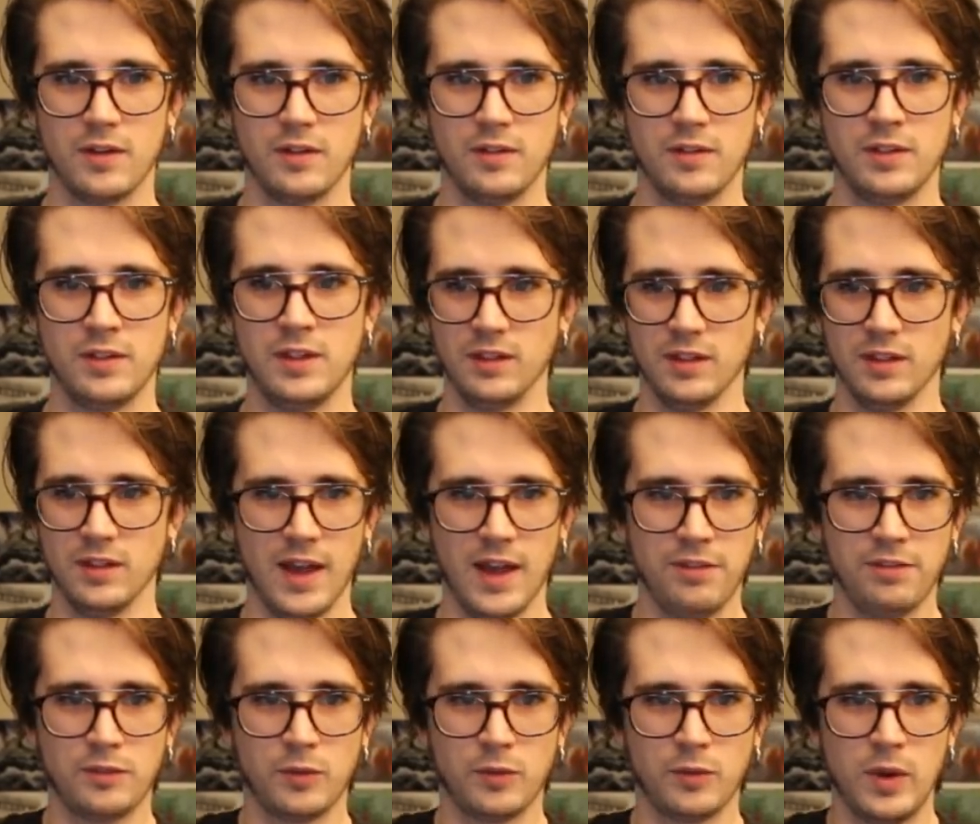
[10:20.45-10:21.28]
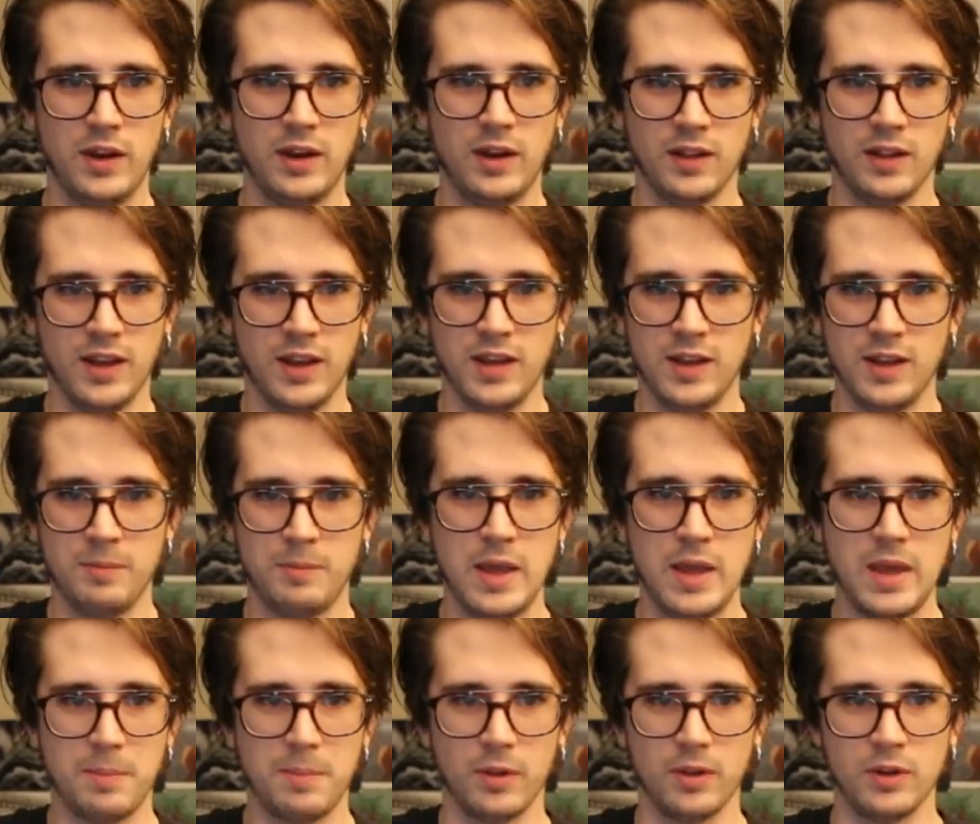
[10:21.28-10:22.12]
the left-leaning
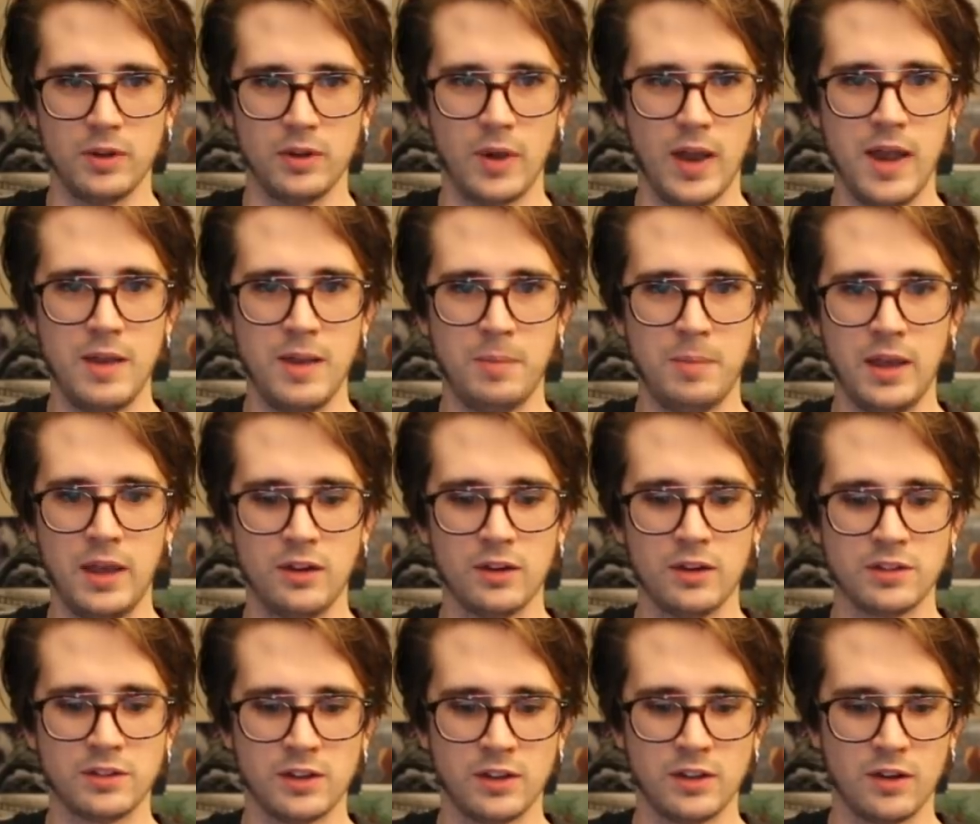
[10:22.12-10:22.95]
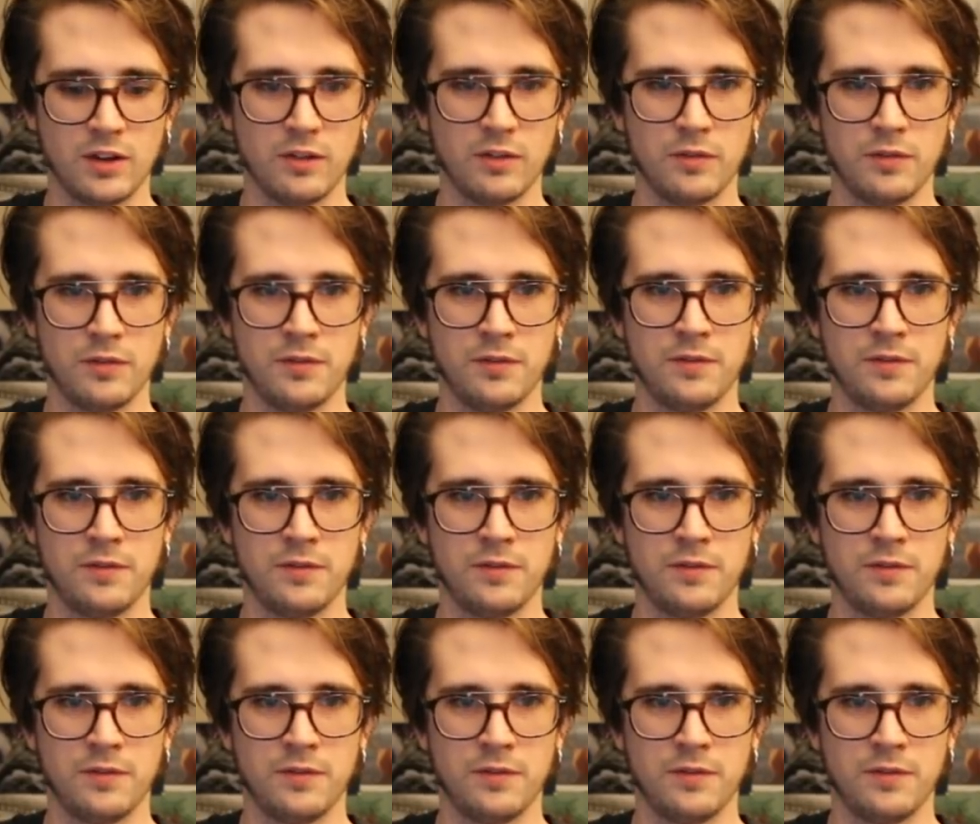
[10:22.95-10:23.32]
people who hate Peterson are